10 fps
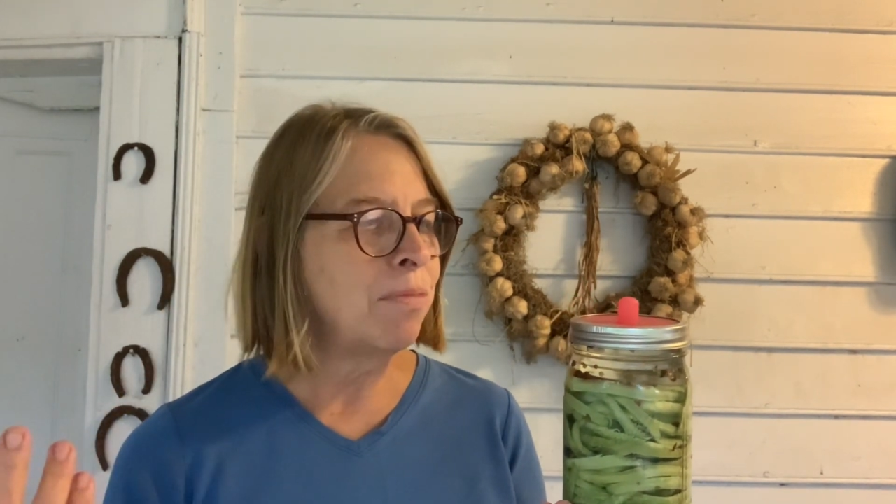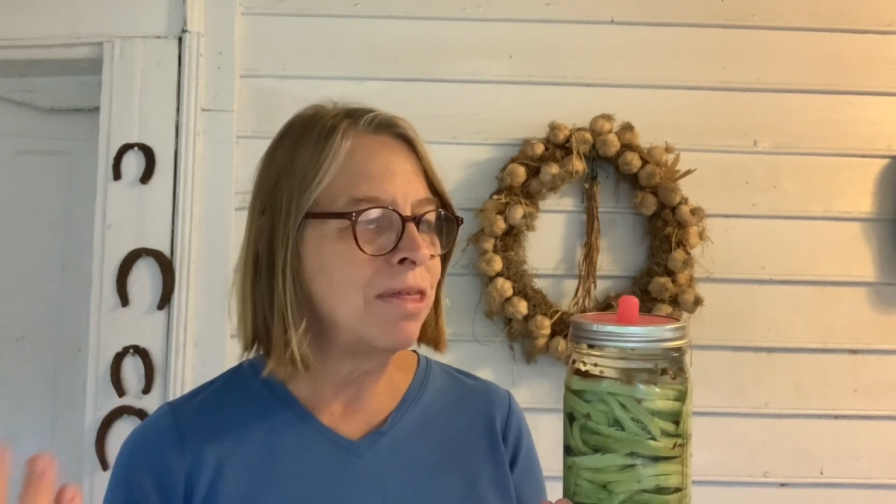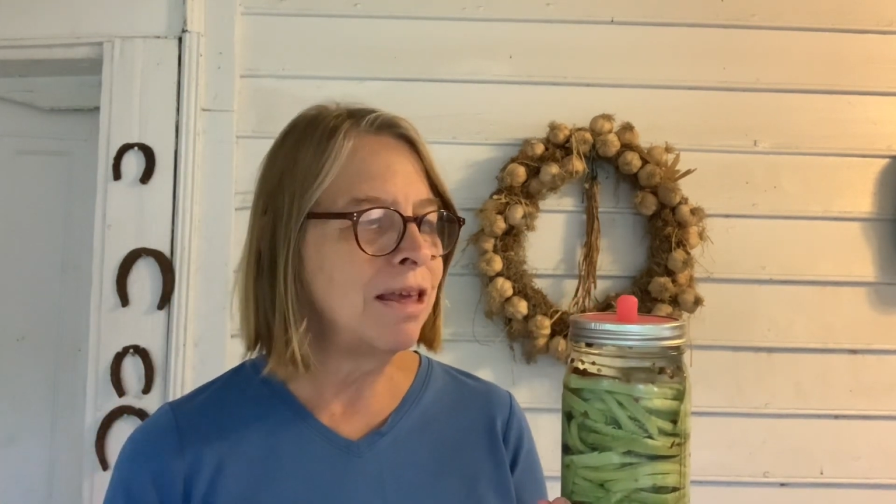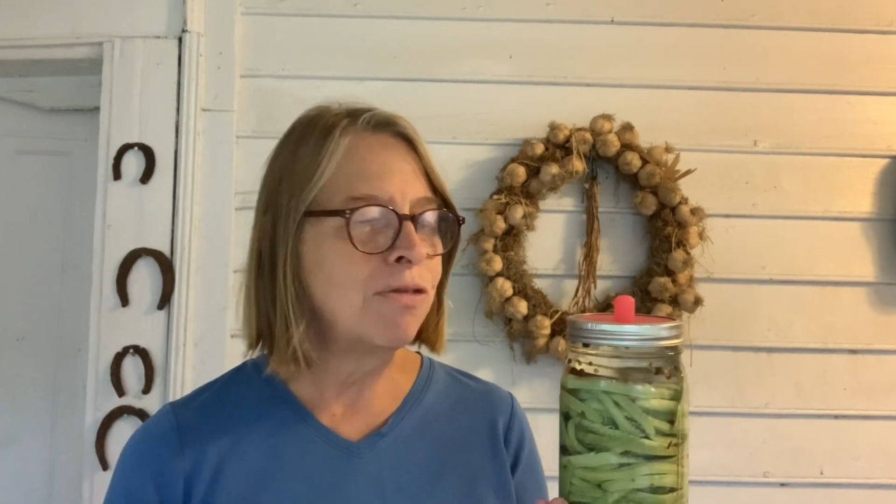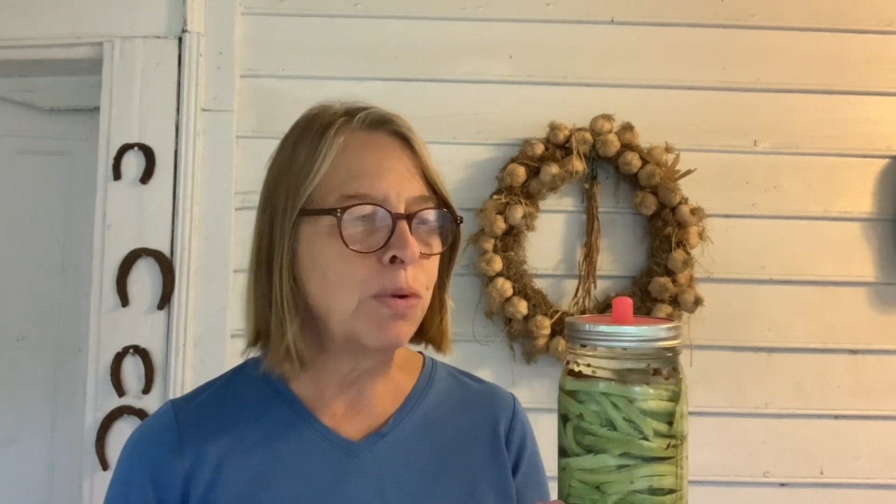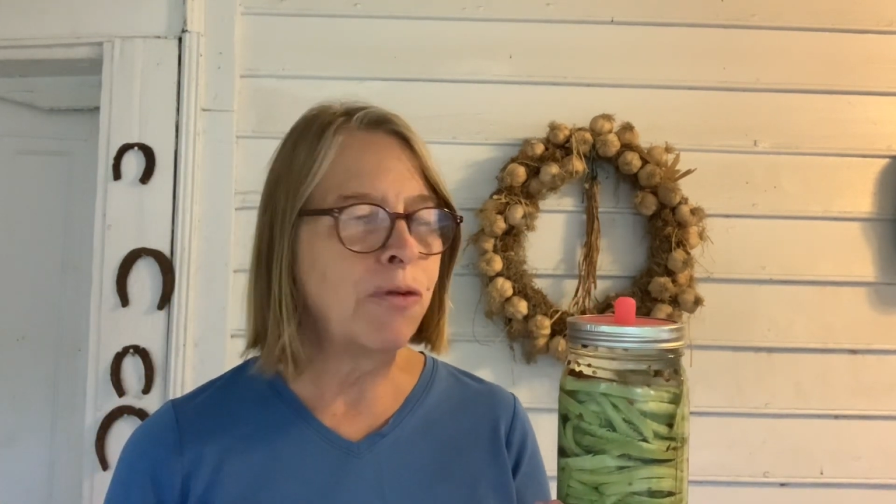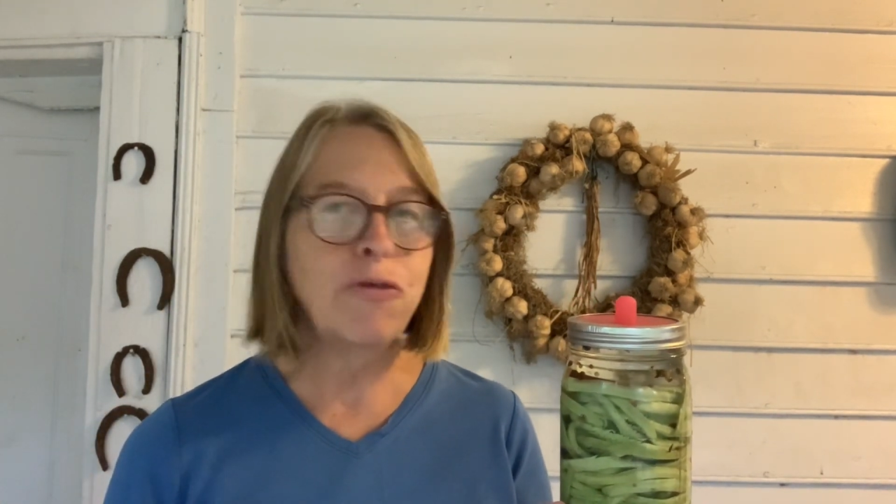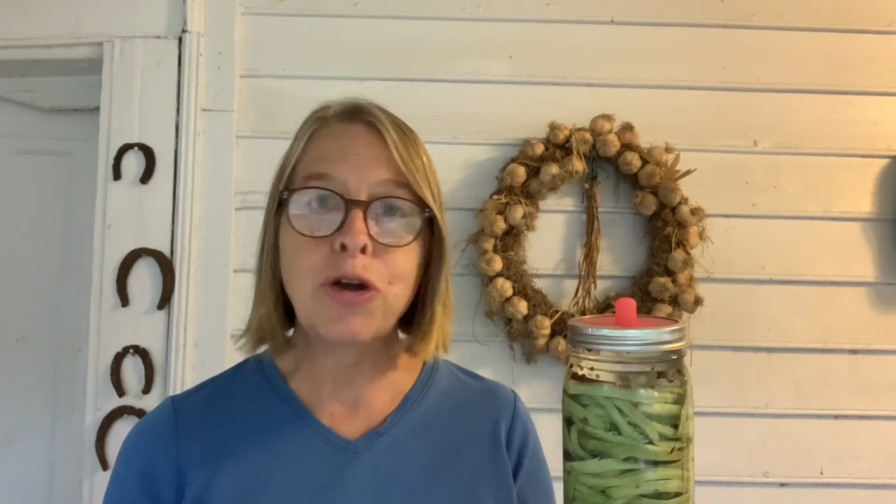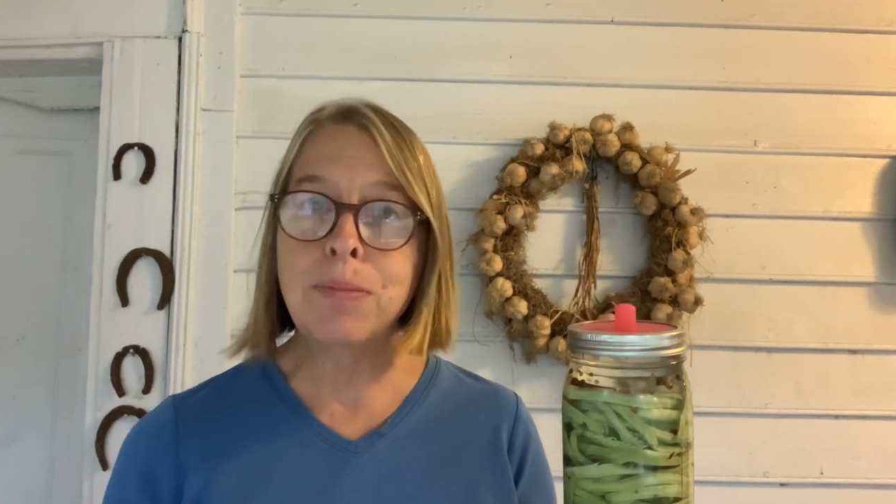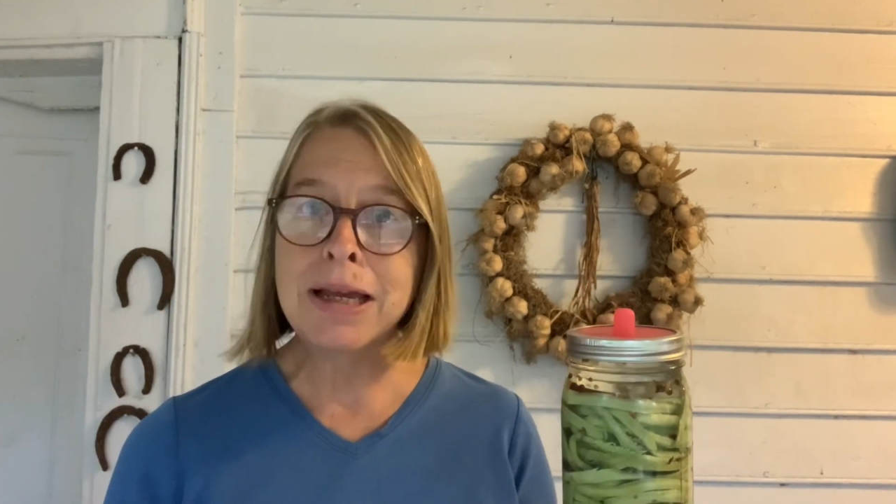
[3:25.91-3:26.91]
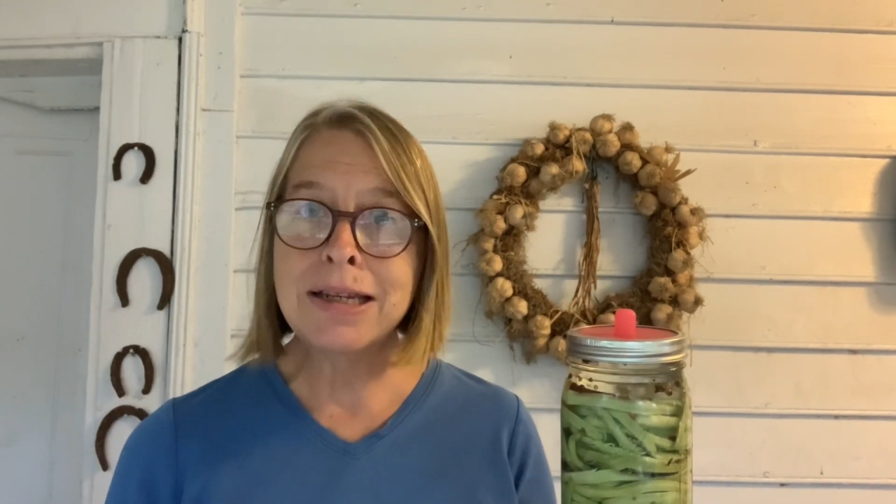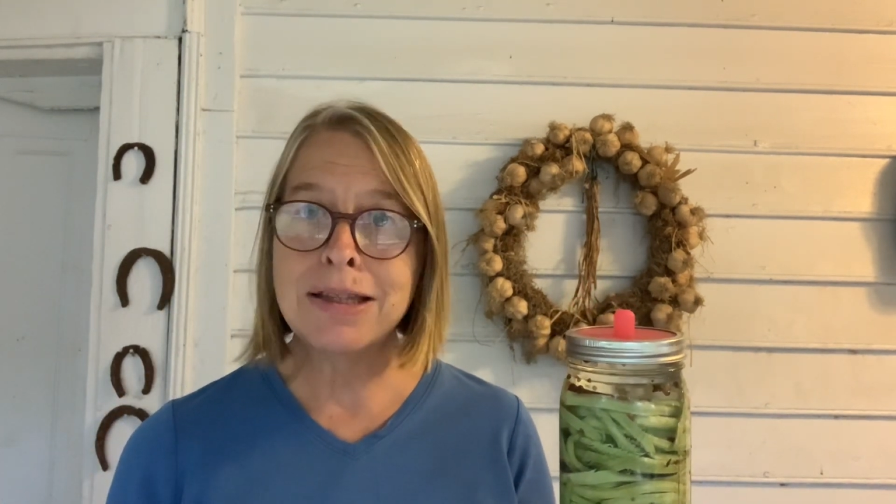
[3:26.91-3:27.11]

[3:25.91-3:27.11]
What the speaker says: These will ferment.